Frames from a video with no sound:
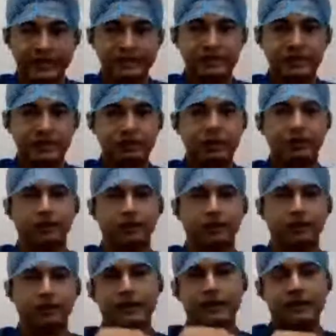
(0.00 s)
as yet because
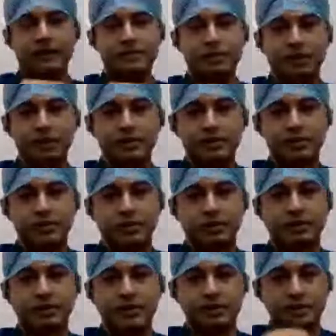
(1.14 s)
it has not stood
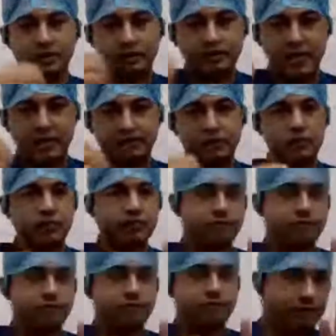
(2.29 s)
the test of time. So if
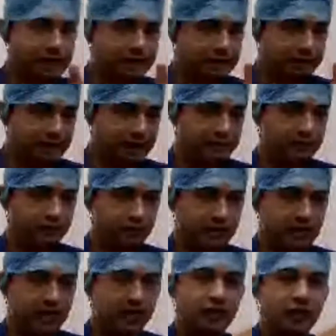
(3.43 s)
I implant a valve
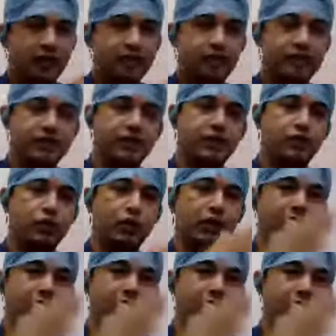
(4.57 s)
today, whether it
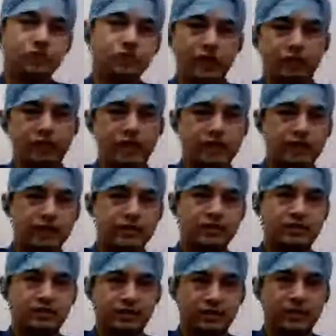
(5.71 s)
will last 25
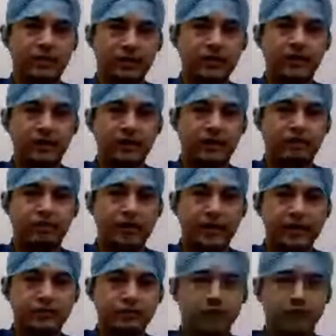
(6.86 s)
years, it will
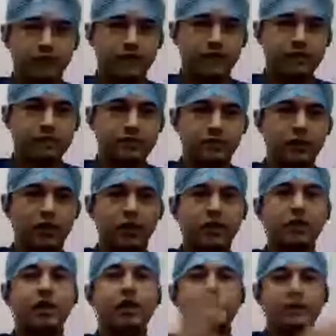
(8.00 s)
last 25 years or
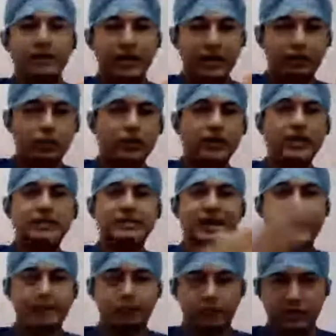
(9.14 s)
not, that only
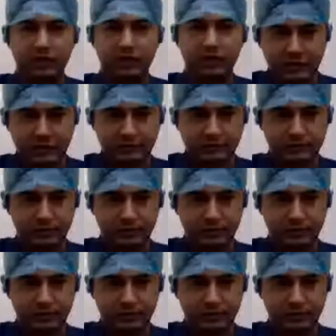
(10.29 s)
time will tell.